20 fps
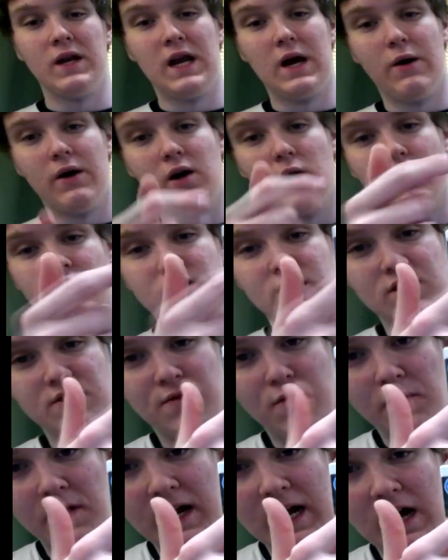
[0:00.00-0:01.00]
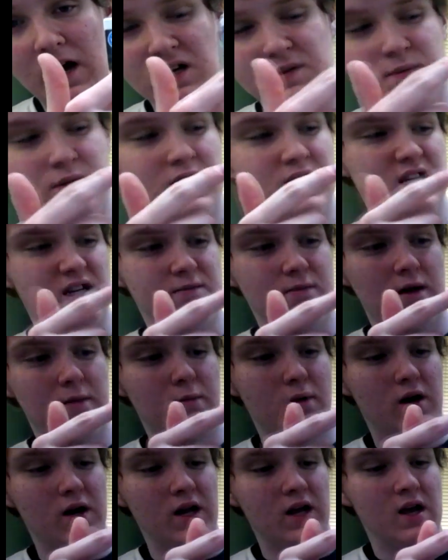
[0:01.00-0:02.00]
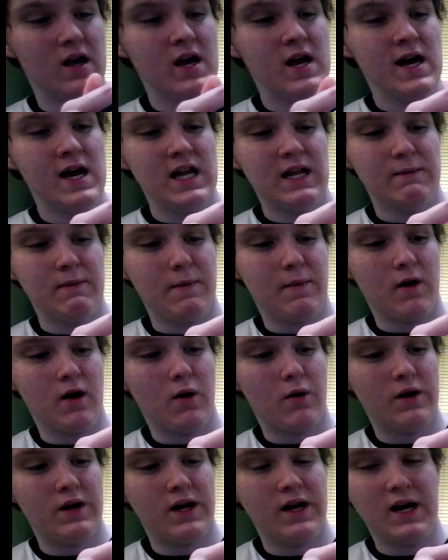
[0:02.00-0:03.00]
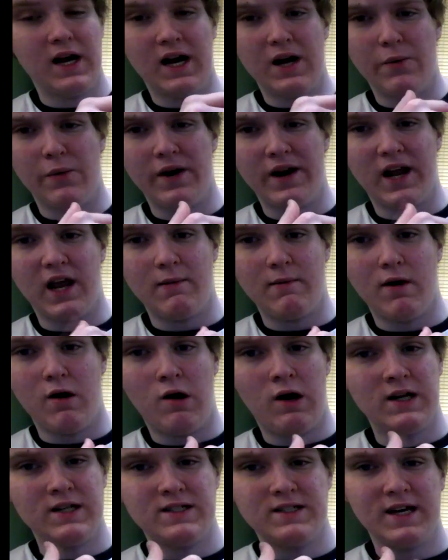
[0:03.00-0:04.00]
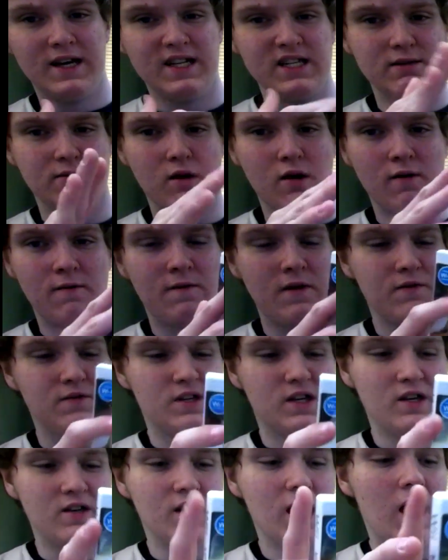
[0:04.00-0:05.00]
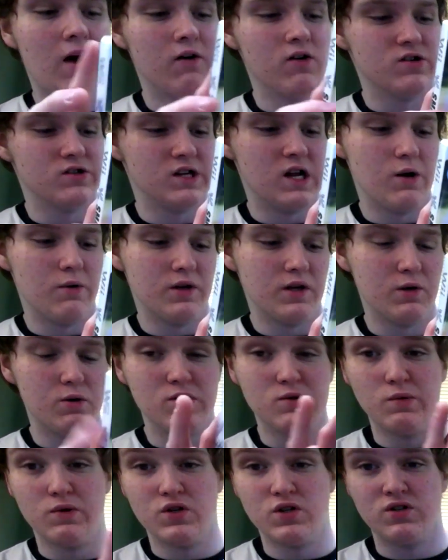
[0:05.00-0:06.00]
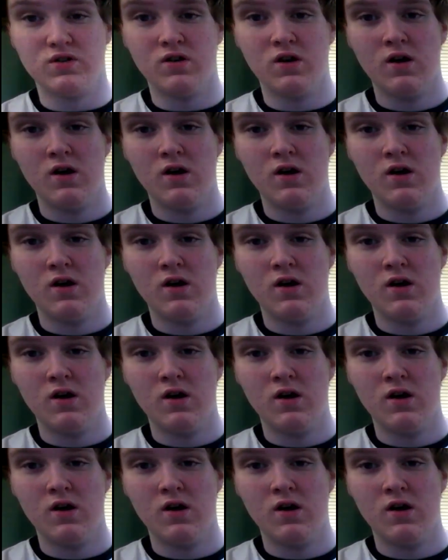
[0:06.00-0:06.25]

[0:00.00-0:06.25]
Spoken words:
Now, I know it says $40, but that's because my buddy let me borrow it, and he got it when it came out. I'd say it's around $15 now used, which is